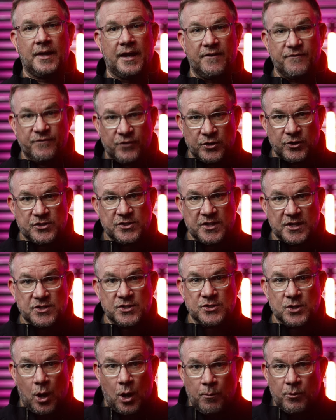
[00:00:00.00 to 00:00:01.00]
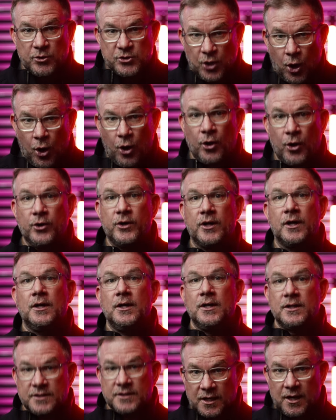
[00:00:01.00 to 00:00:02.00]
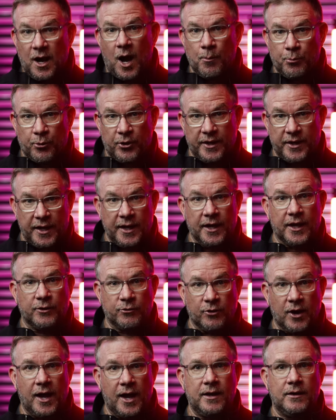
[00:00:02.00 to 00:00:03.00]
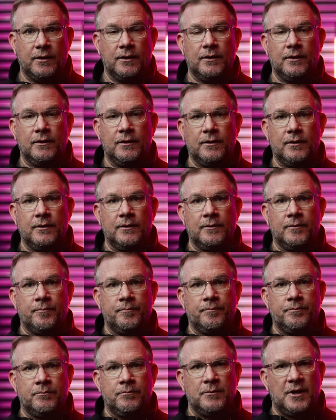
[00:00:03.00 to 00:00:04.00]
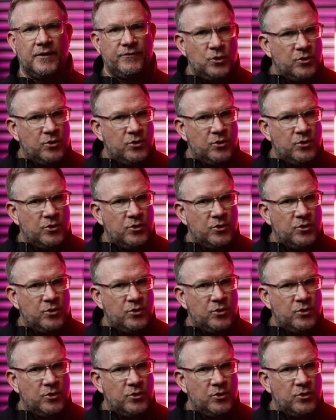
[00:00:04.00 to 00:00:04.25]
And at first, this is almost hard to comprehend, right? But if